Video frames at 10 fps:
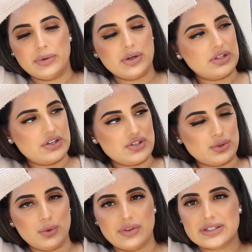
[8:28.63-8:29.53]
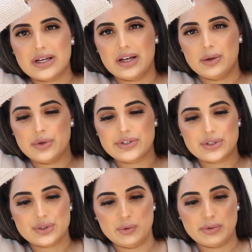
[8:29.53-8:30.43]
because I just thought this colour was
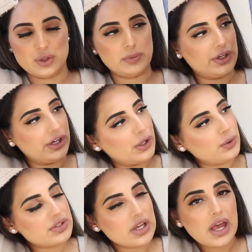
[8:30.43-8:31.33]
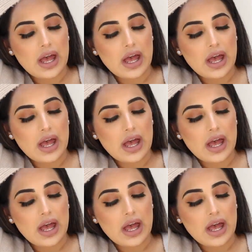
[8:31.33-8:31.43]
super, super cute.